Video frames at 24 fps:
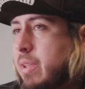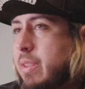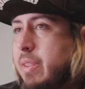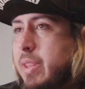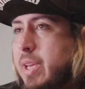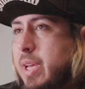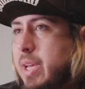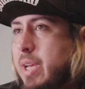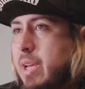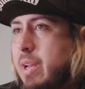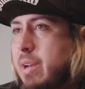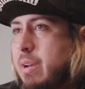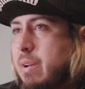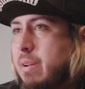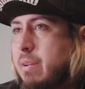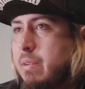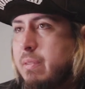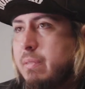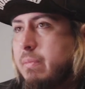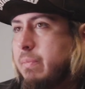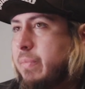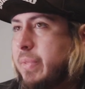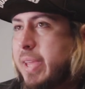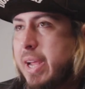
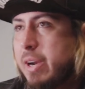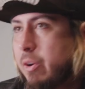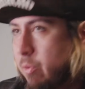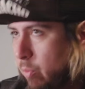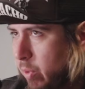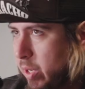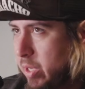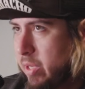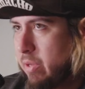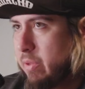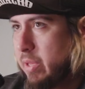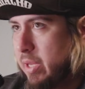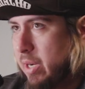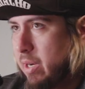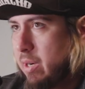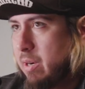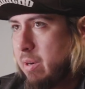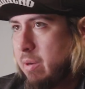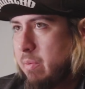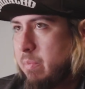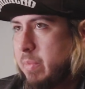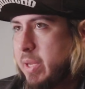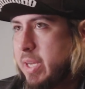then they don't want you there,